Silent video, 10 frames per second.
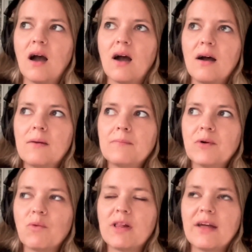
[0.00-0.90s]

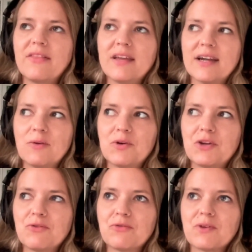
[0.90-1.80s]
Well, I think I would
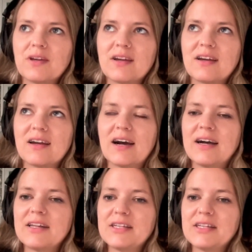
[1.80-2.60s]
have gotten